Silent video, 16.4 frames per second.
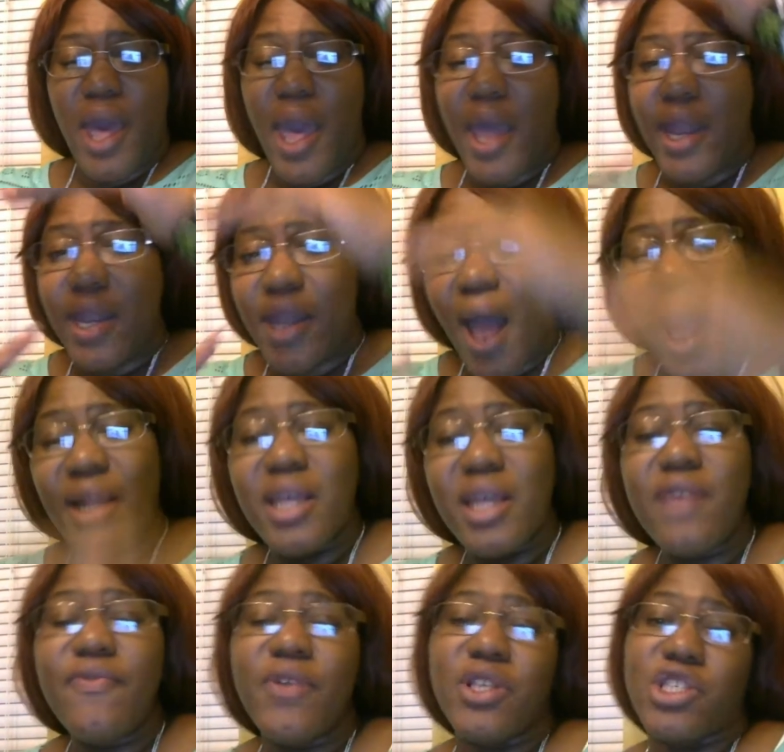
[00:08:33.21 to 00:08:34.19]
And not
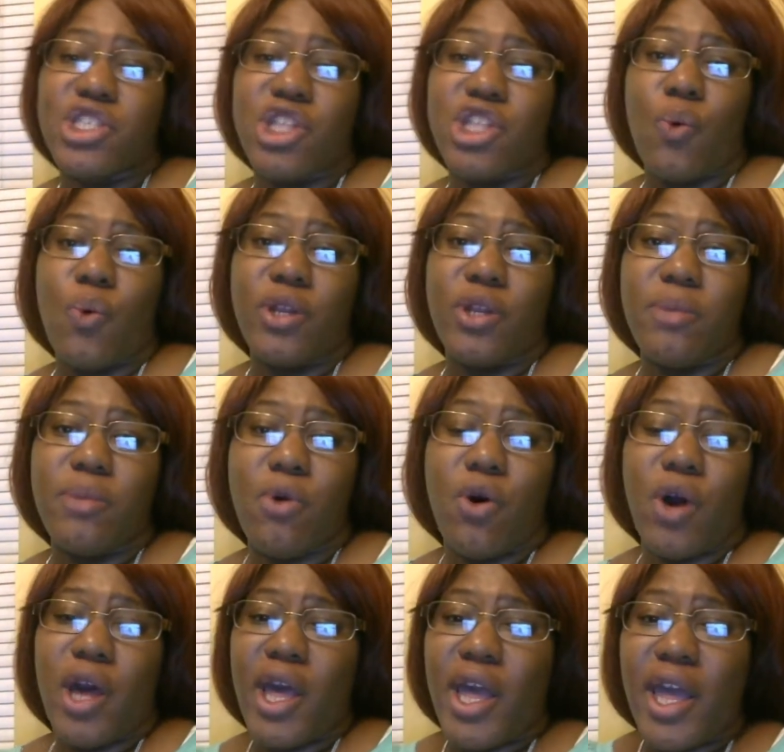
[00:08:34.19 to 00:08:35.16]
even slow
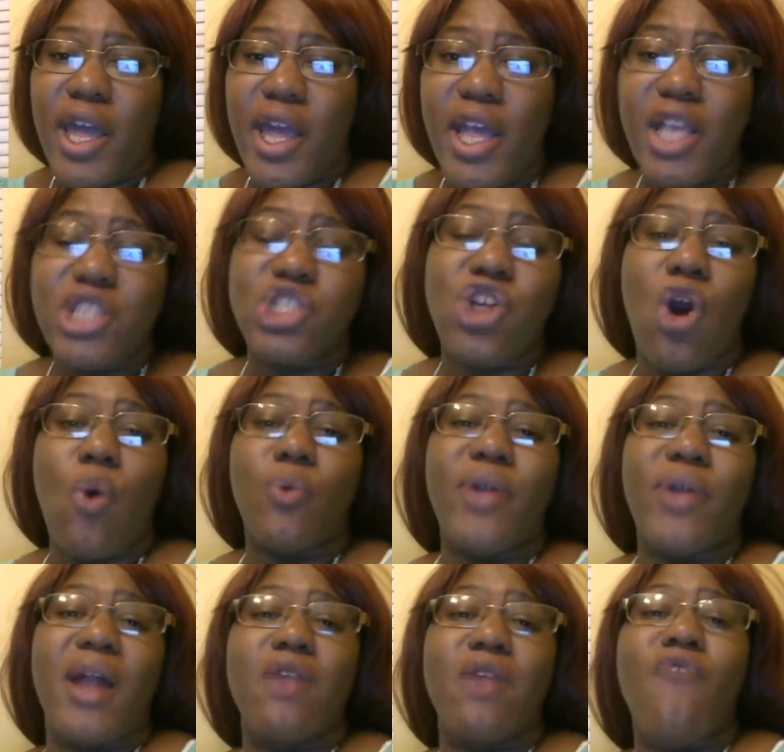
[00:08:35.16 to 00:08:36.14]
anymore it's
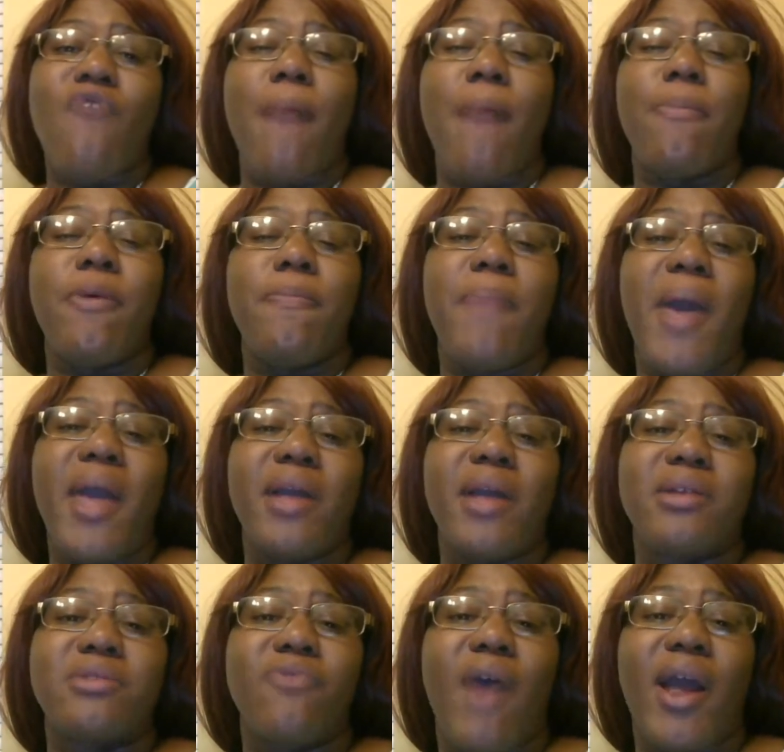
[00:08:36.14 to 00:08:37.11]
going at a rapid
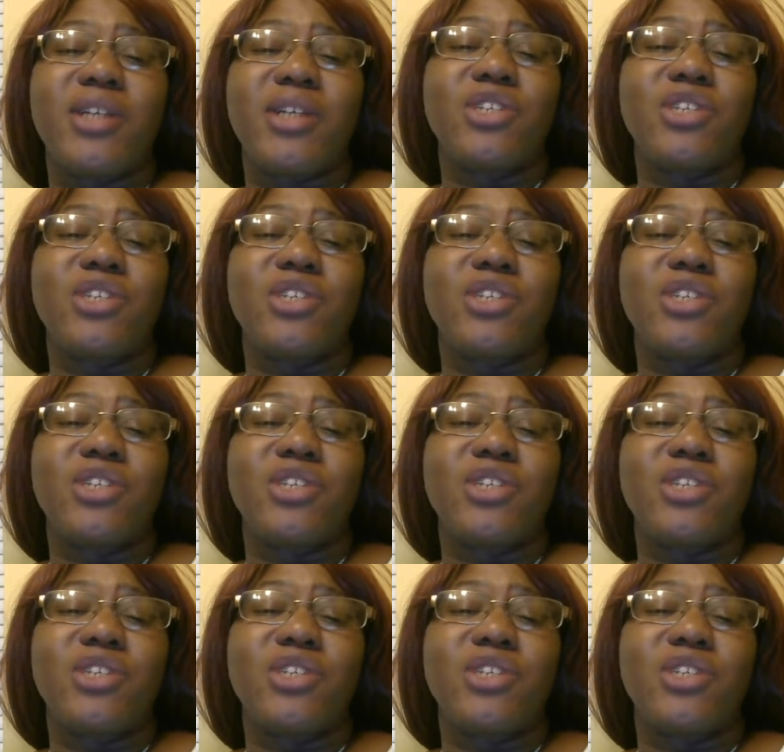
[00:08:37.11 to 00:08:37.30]
pace, right?